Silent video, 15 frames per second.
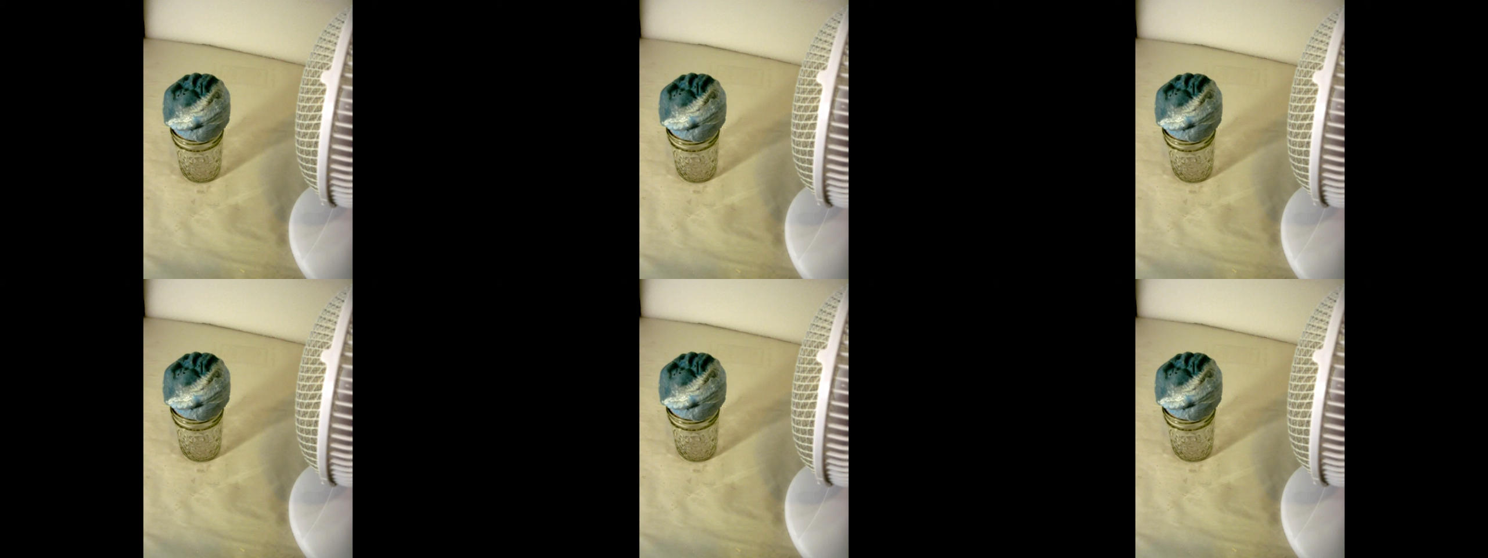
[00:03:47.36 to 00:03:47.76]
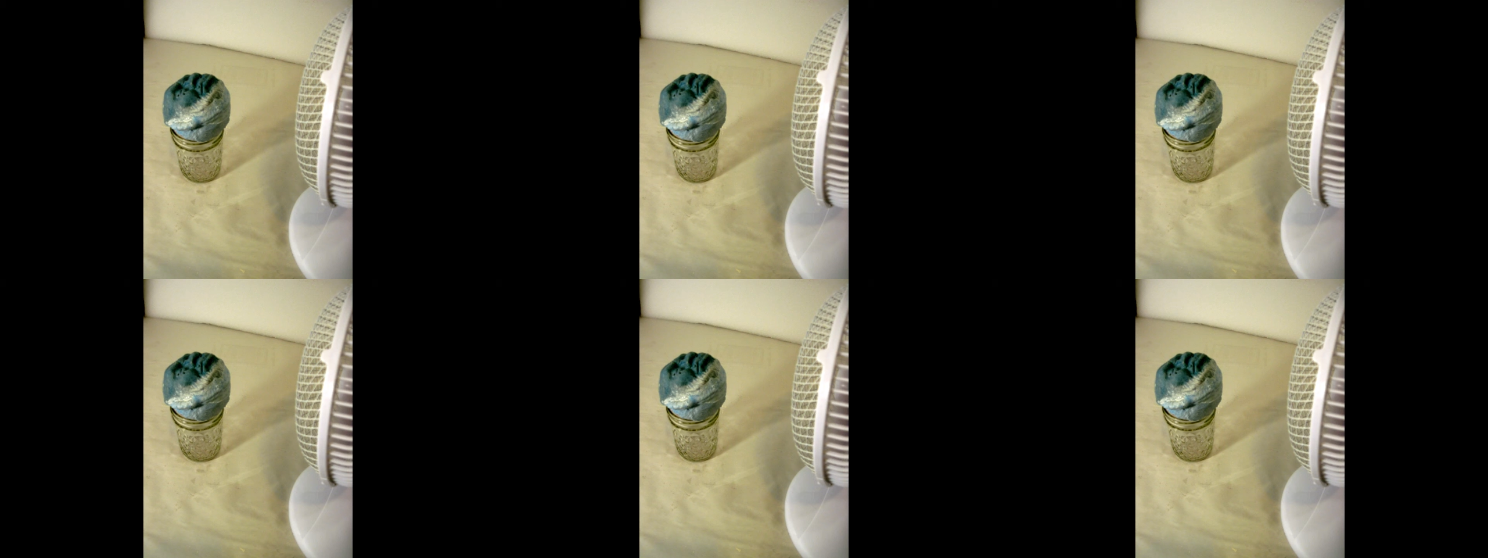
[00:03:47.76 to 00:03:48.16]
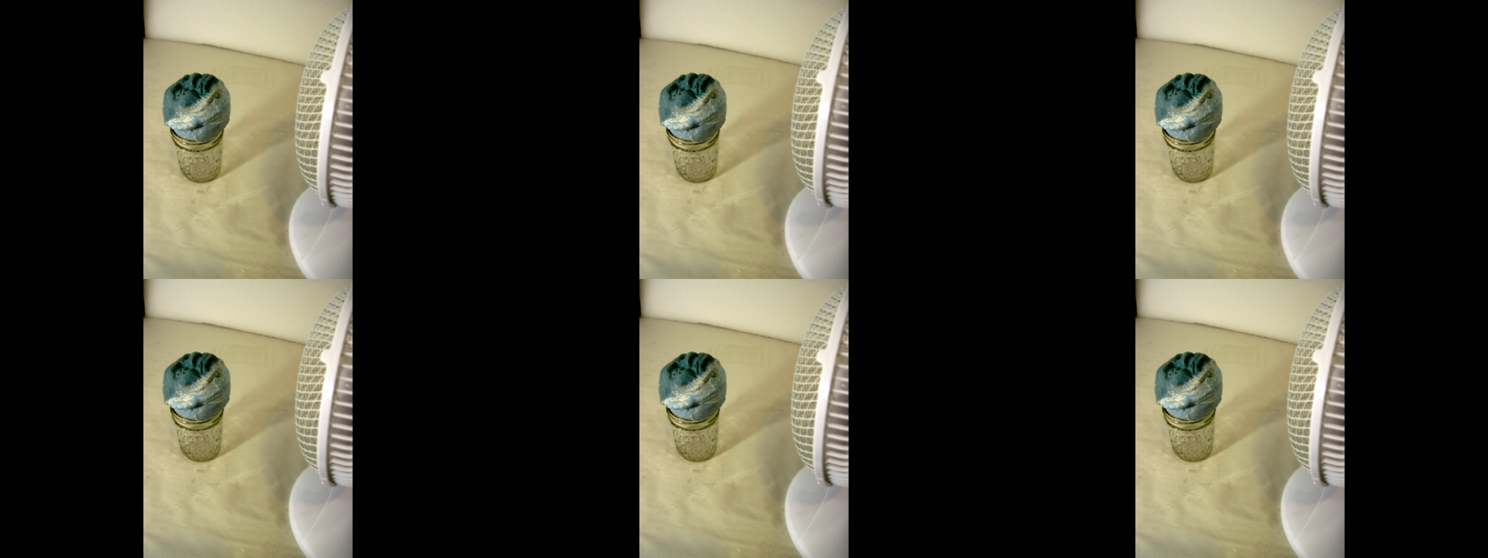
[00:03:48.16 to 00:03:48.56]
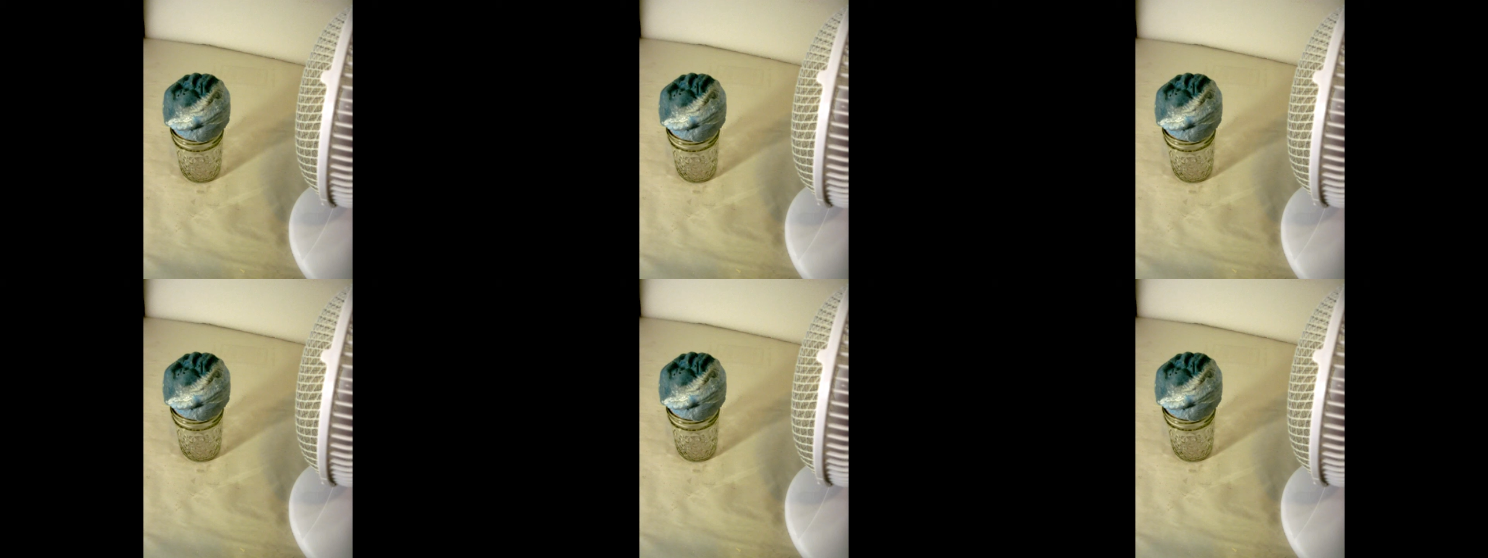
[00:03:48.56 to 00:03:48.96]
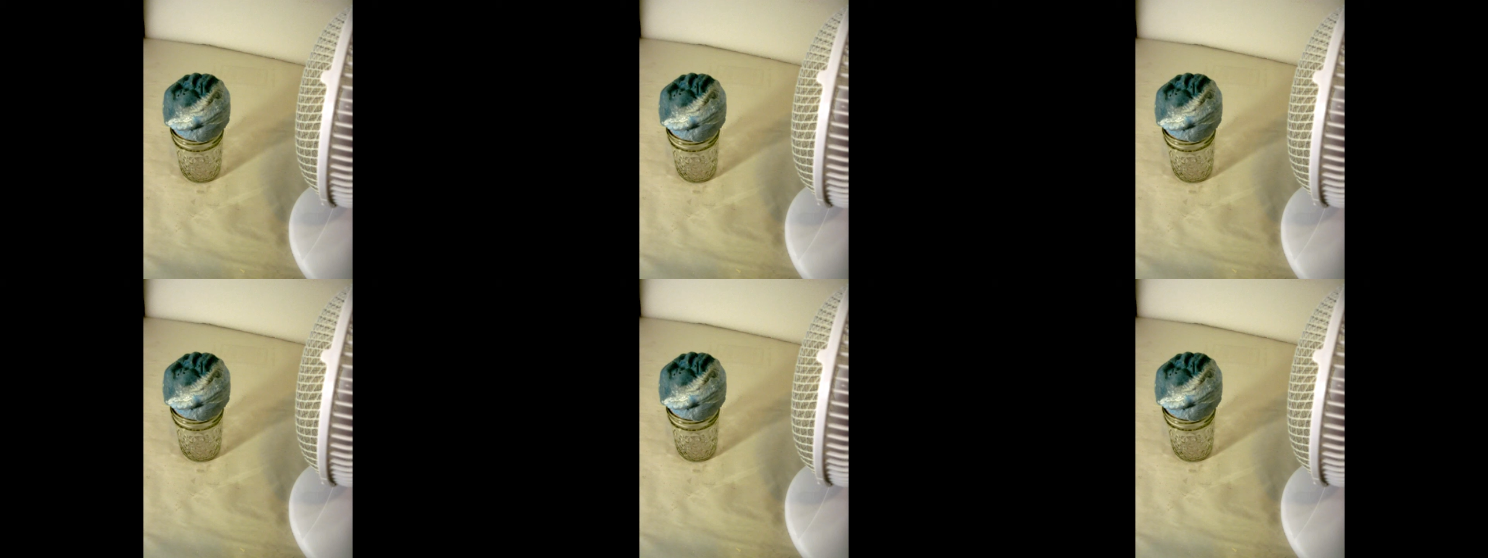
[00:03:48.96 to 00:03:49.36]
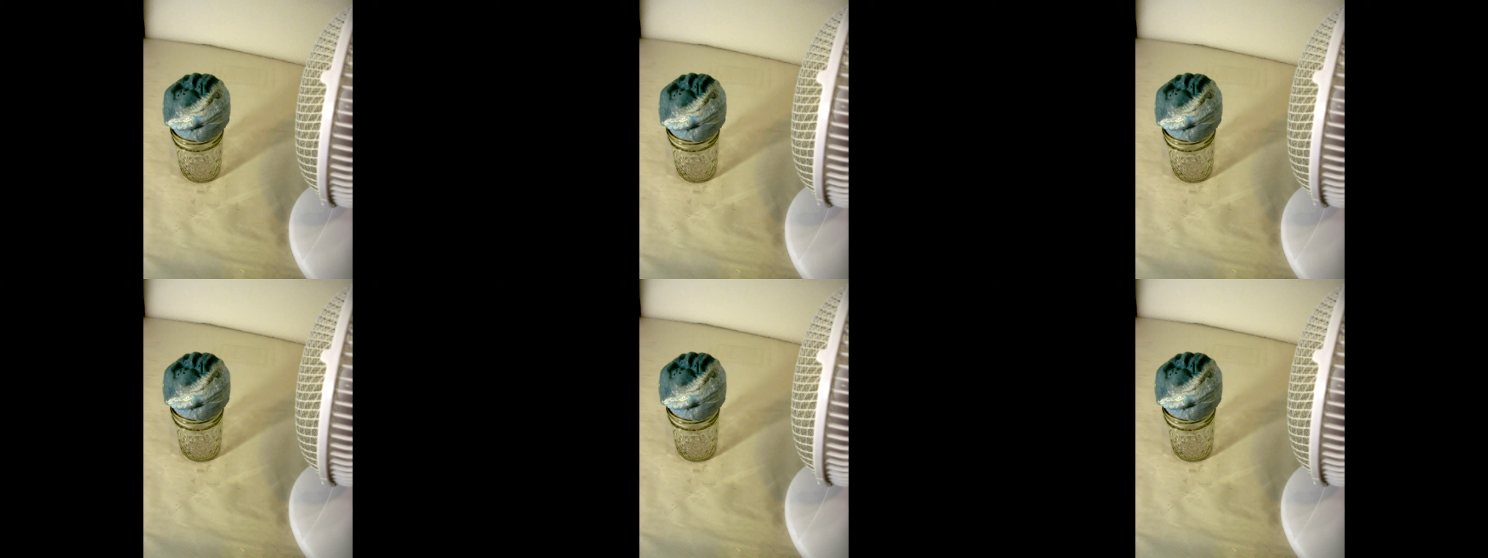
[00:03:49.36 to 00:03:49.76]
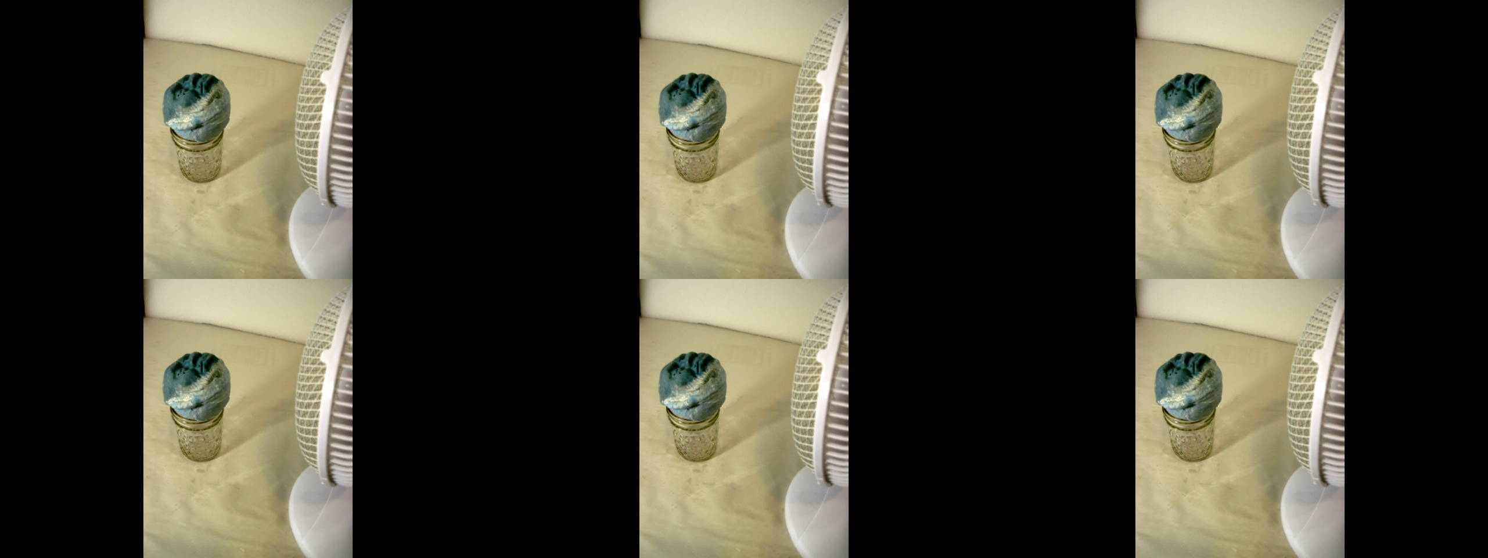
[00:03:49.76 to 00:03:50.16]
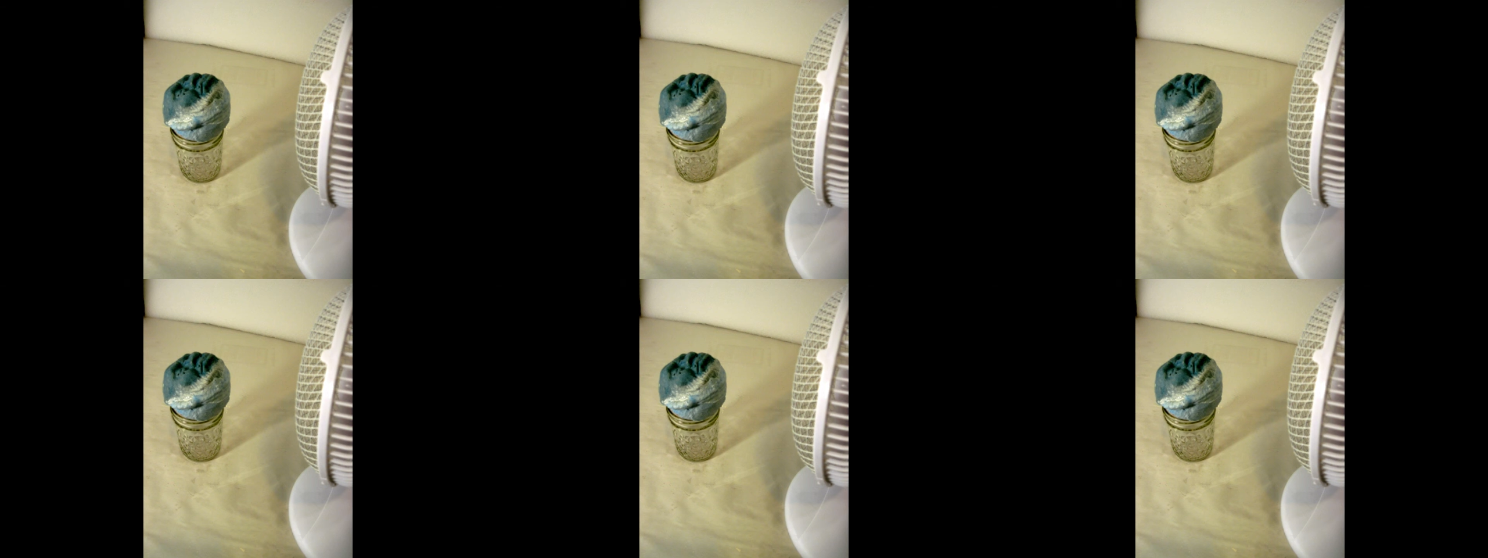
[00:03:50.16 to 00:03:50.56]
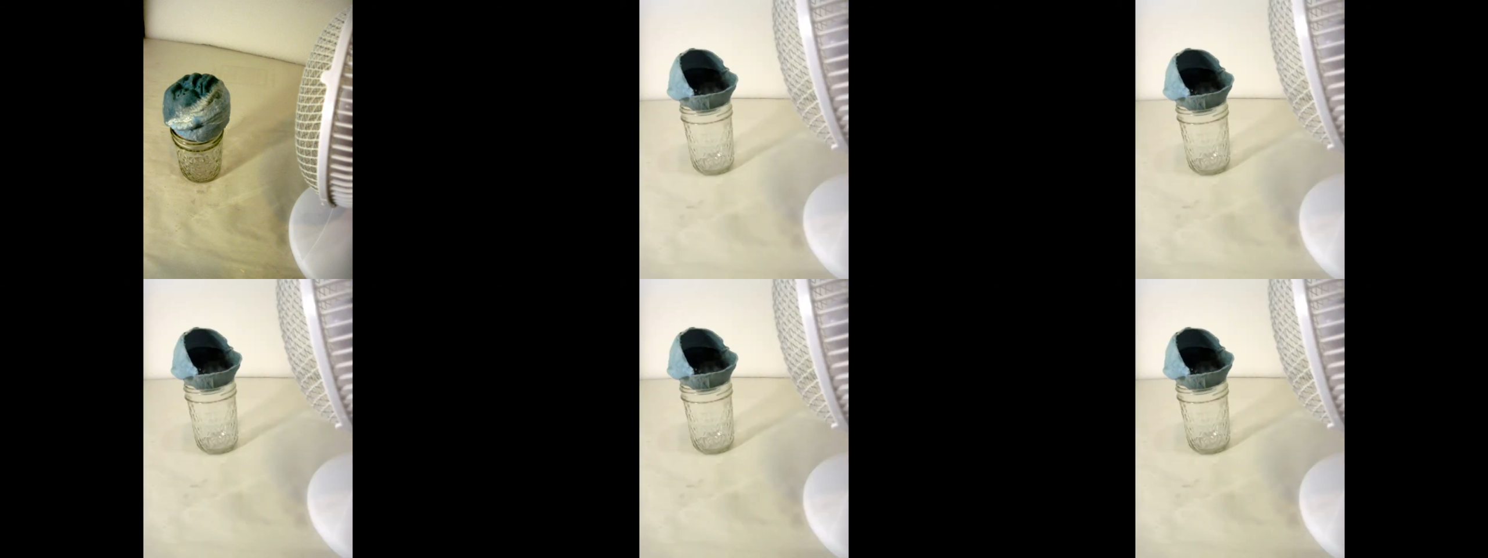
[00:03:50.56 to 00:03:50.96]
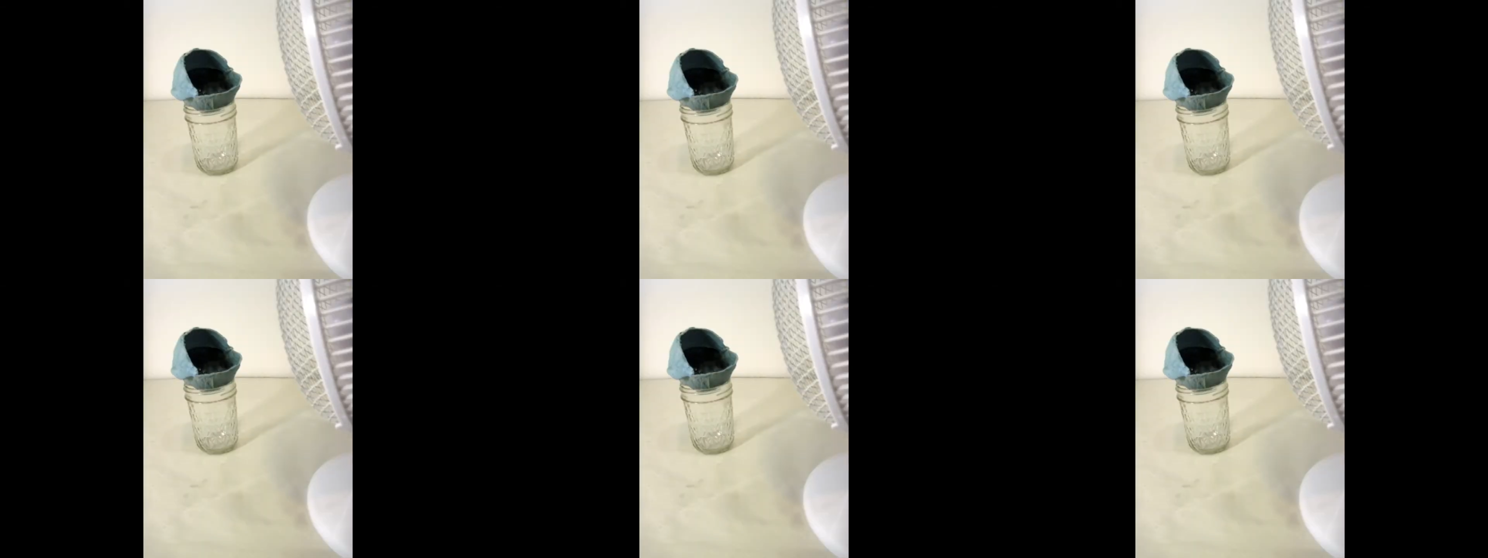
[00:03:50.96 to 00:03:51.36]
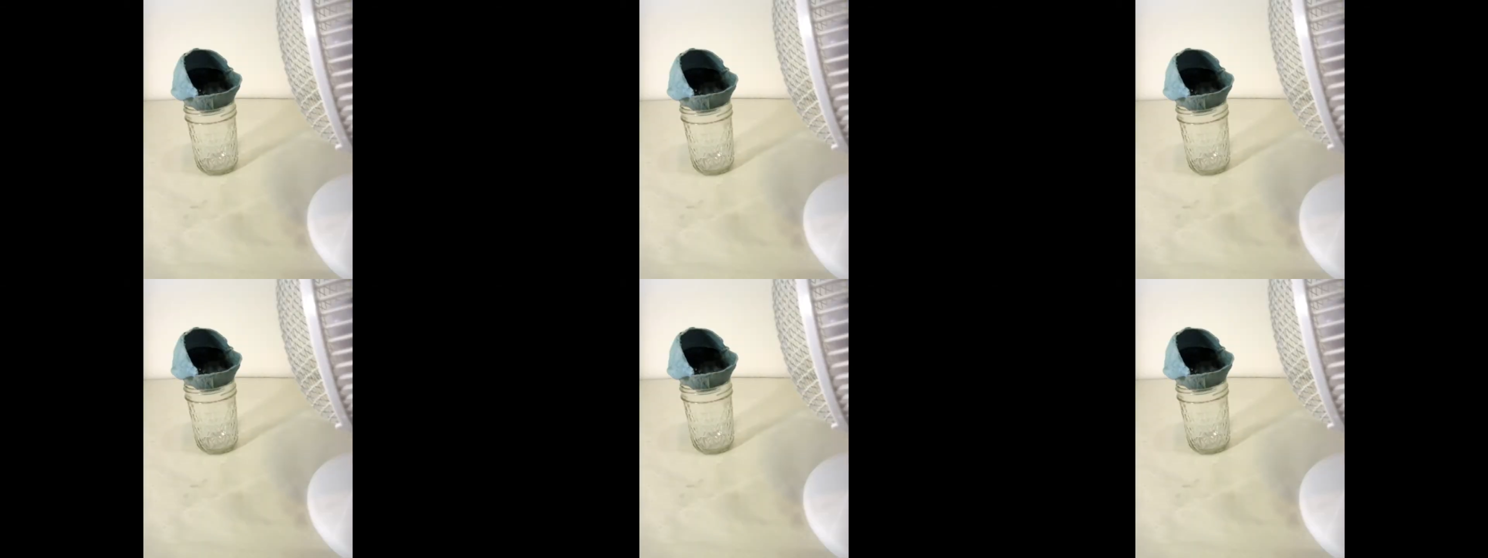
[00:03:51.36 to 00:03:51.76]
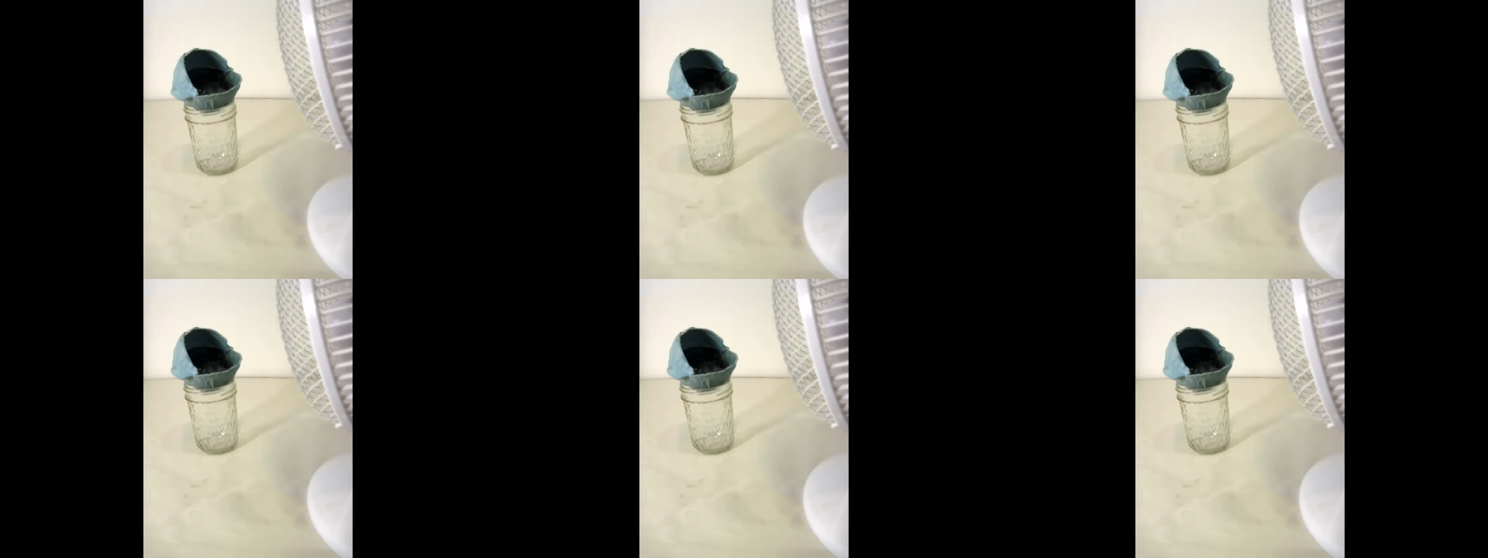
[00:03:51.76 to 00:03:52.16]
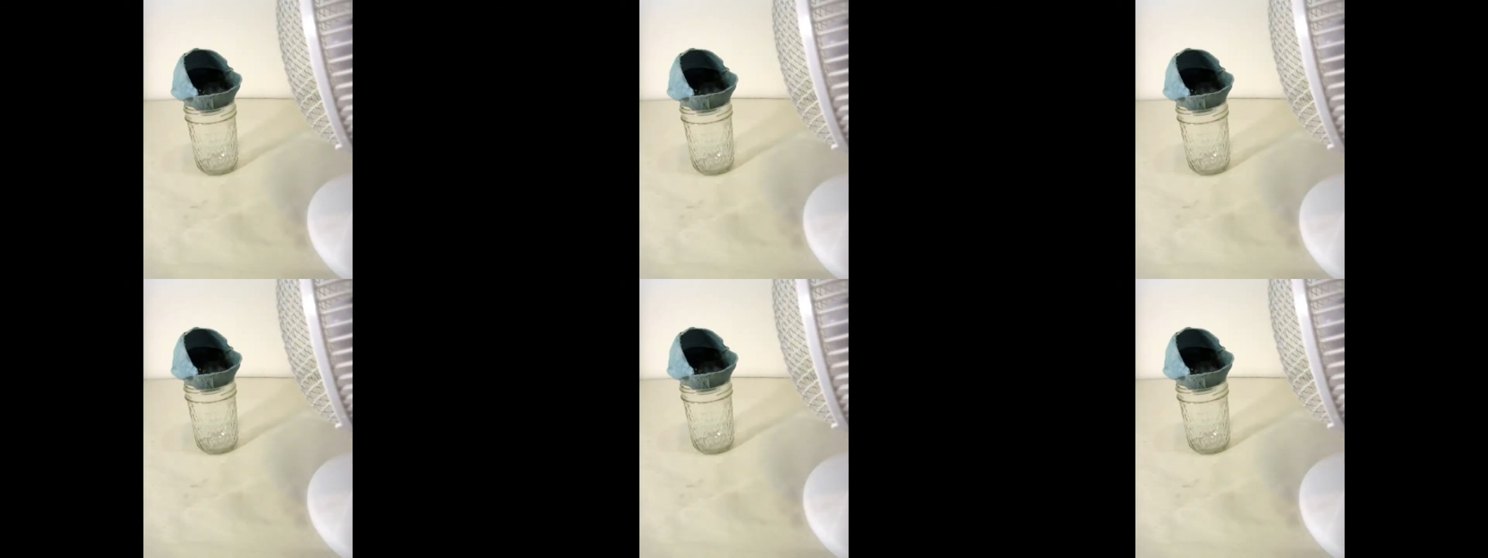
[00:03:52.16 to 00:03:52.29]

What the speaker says: No face is visible, so there are no lips to read.